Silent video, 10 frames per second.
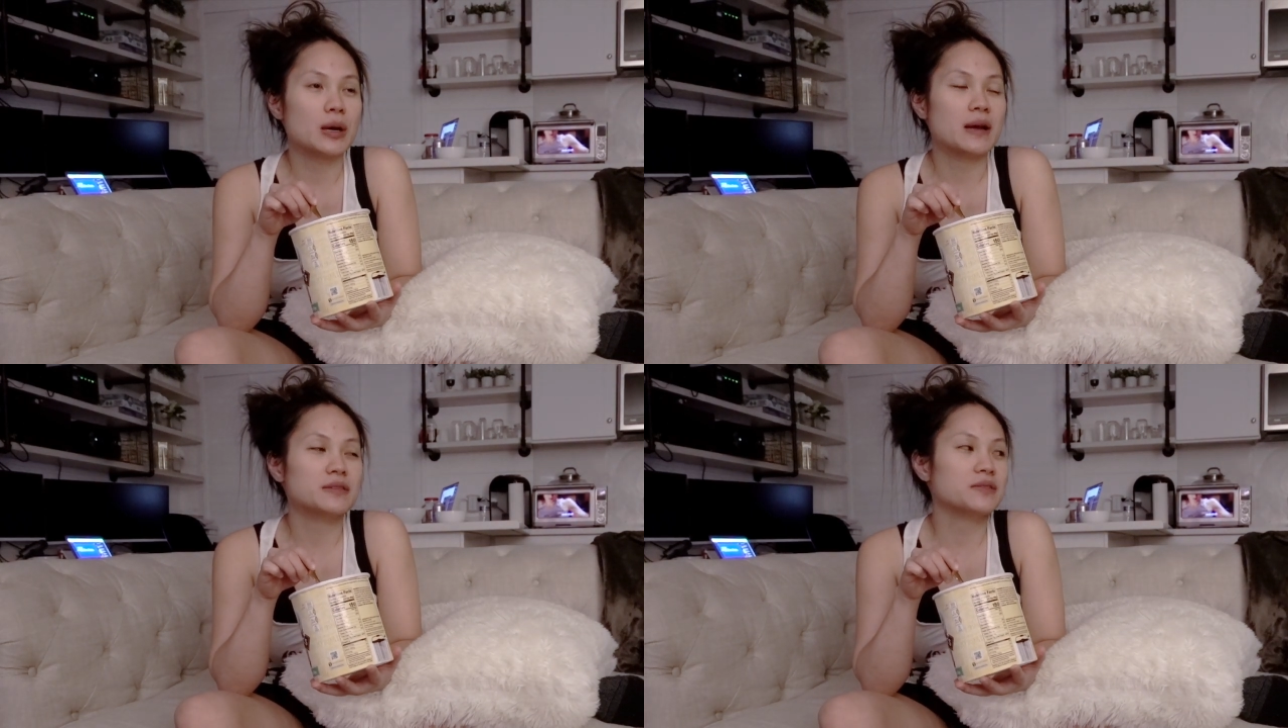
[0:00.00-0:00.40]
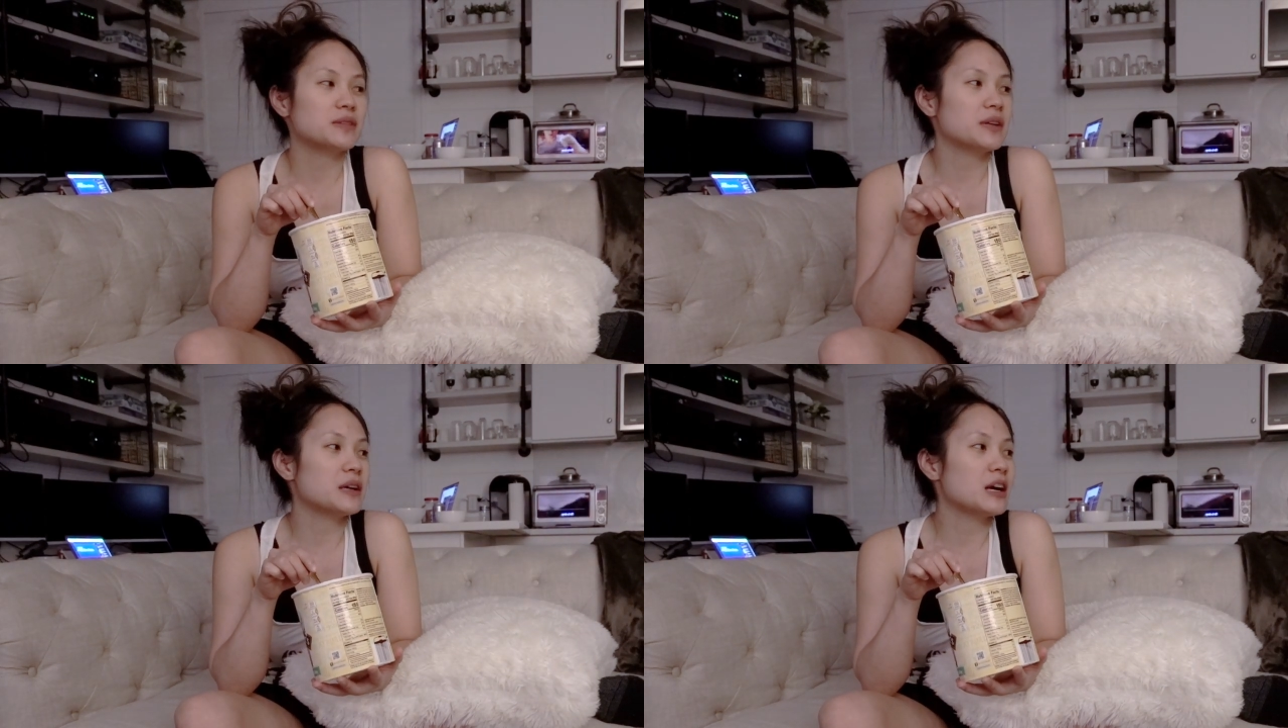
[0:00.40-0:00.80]
I have to
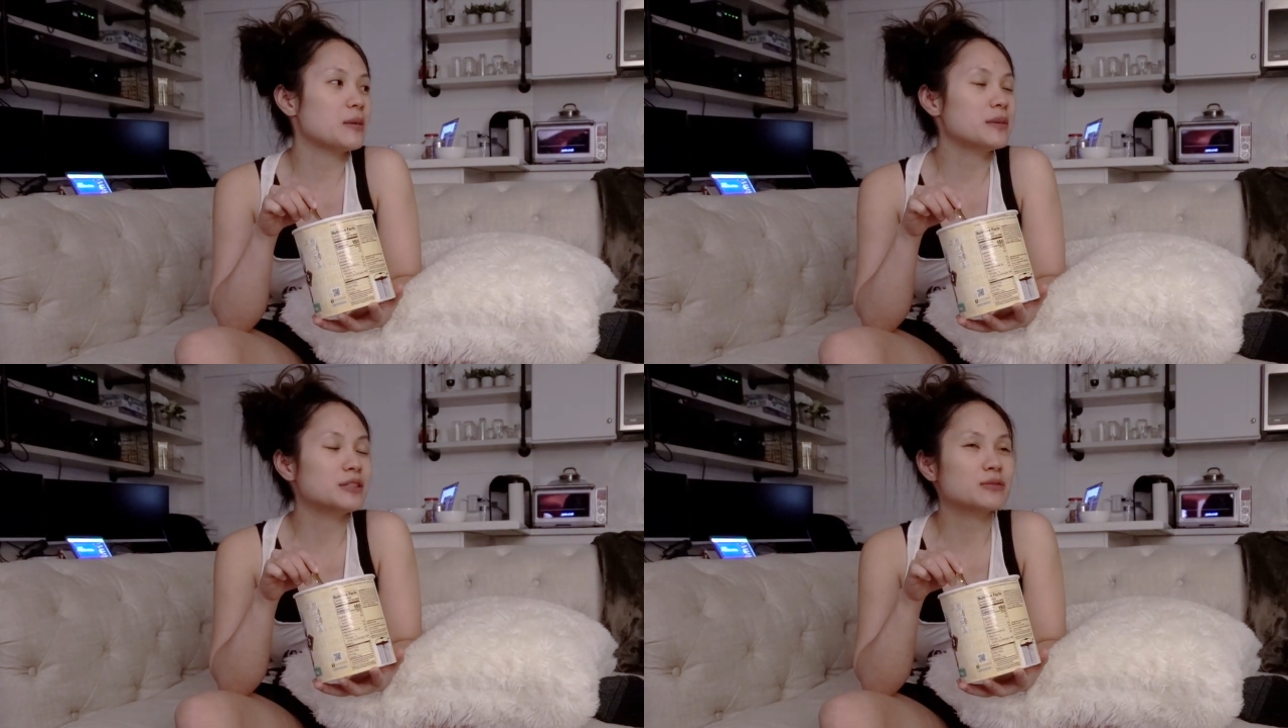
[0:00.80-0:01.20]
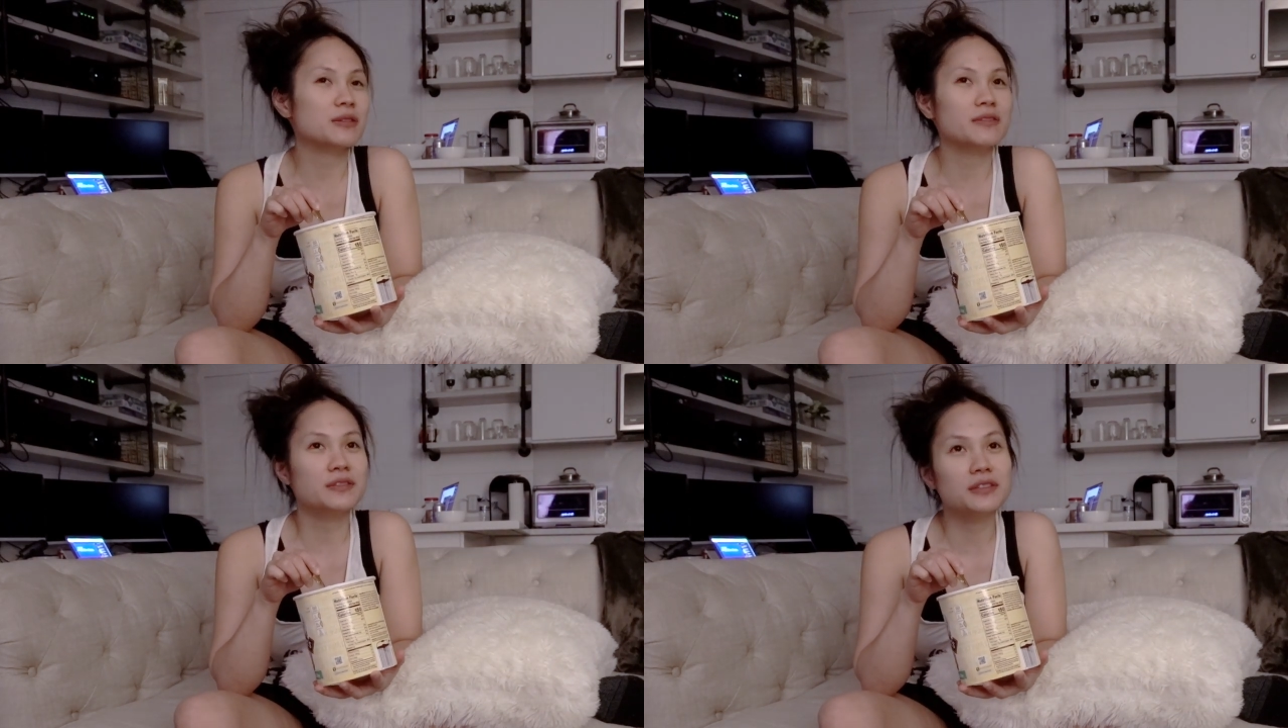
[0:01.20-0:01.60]
find out how many
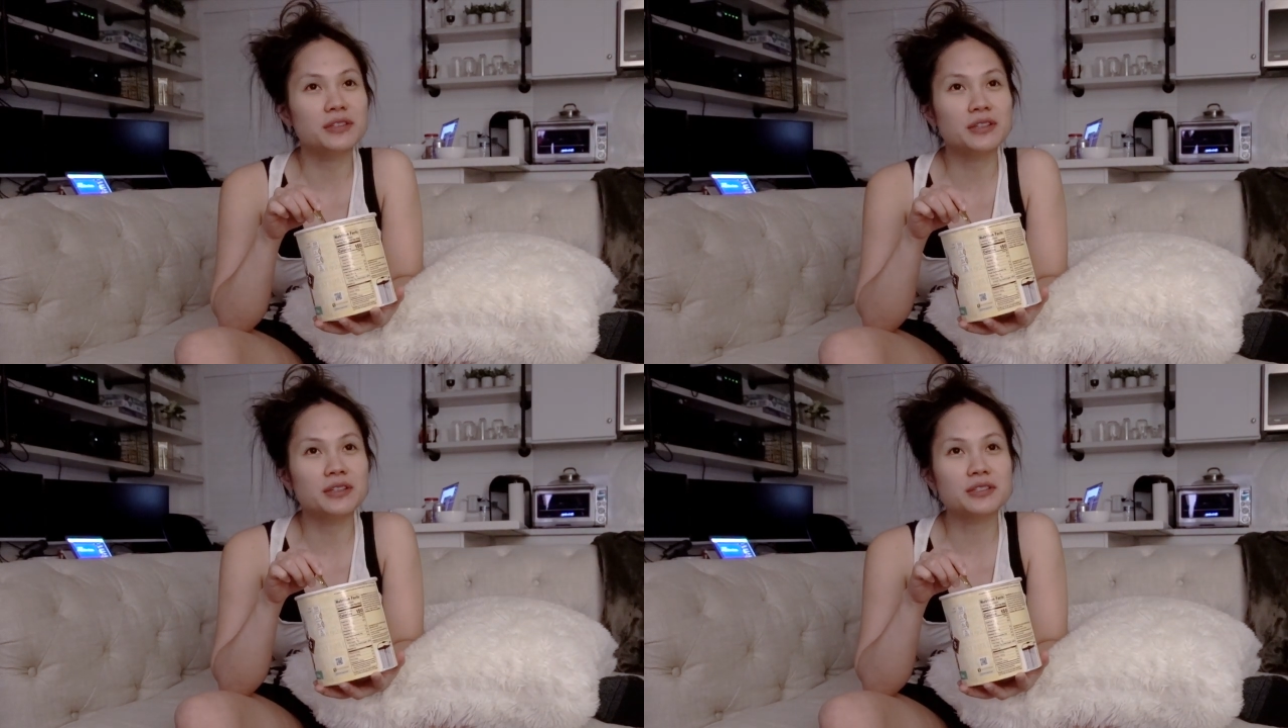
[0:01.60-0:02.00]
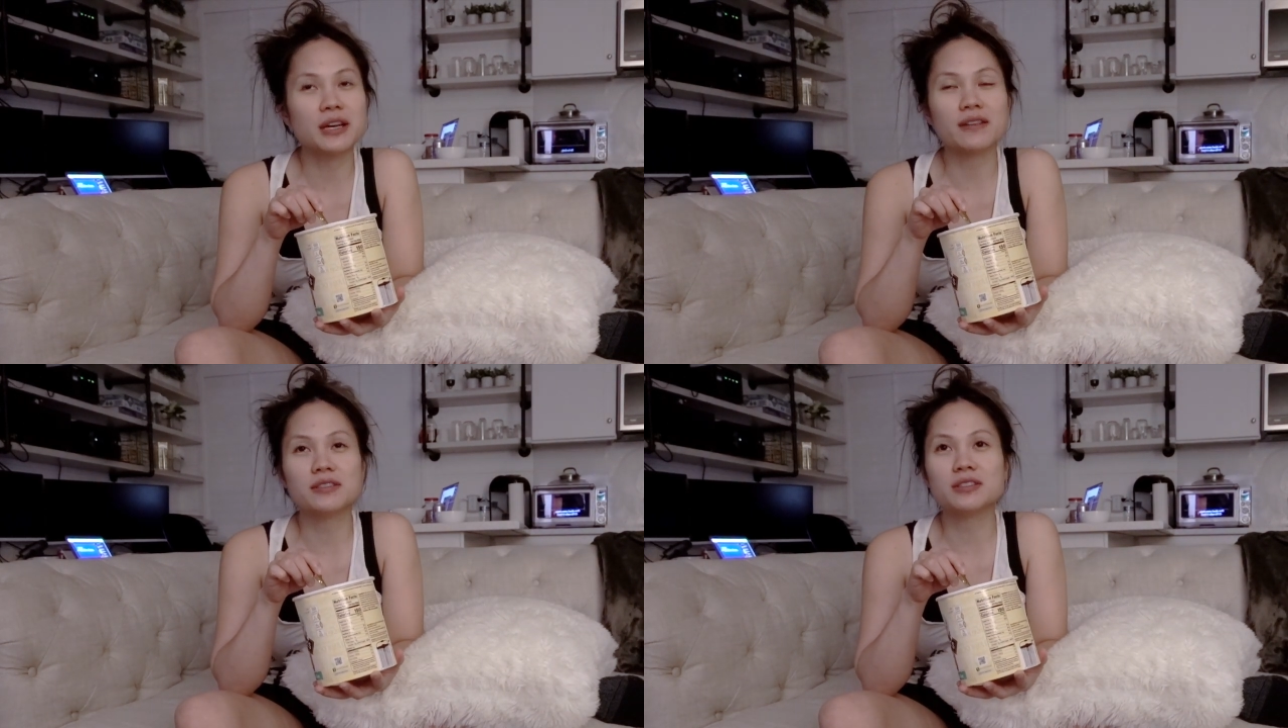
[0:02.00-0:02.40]
square footage. I
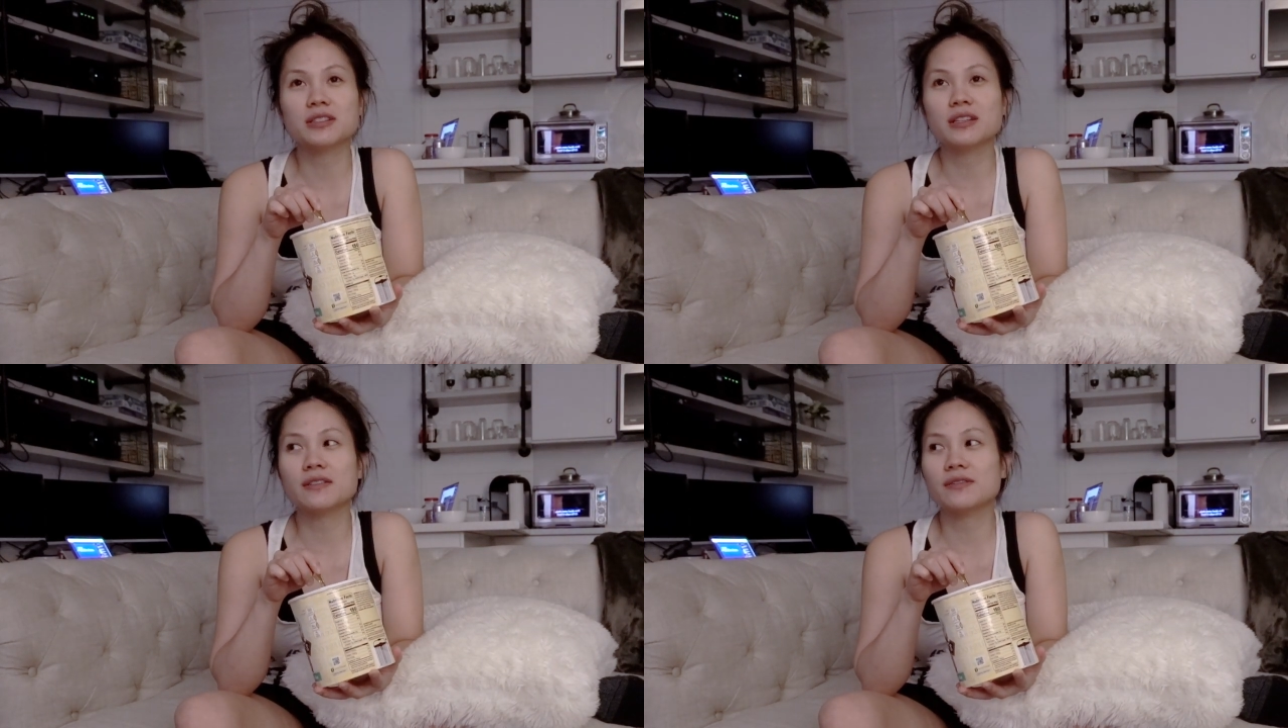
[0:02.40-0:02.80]
have to see